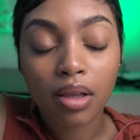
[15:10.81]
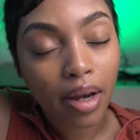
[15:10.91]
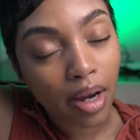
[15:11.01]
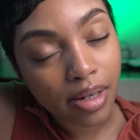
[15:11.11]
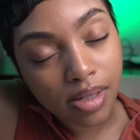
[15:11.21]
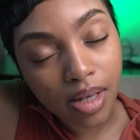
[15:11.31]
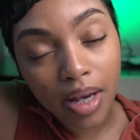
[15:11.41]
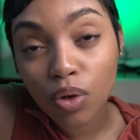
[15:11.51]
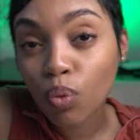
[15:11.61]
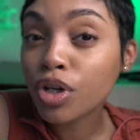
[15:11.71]
like I
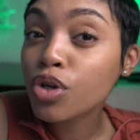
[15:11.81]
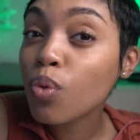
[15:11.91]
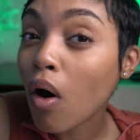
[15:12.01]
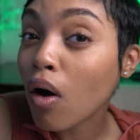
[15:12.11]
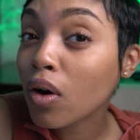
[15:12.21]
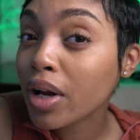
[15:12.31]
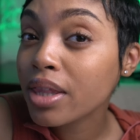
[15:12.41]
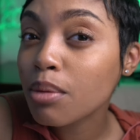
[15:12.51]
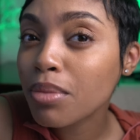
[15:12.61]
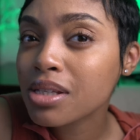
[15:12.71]
said, when you are
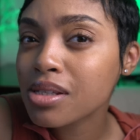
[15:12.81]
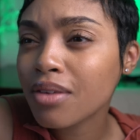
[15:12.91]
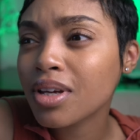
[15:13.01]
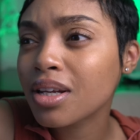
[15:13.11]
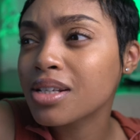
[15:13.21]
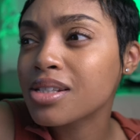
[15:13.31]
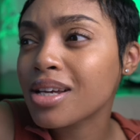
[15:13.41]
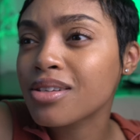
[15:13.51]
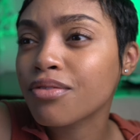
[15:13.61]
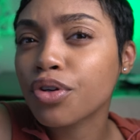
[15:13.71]
in the midst of it, it
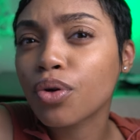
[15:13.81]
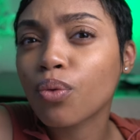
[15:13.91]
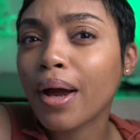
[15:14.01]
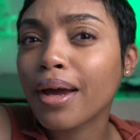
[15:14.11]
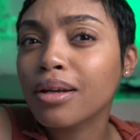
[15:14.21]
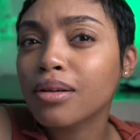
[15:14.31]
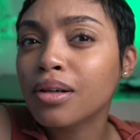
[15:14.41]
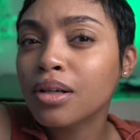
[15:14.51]
doesn't feel right.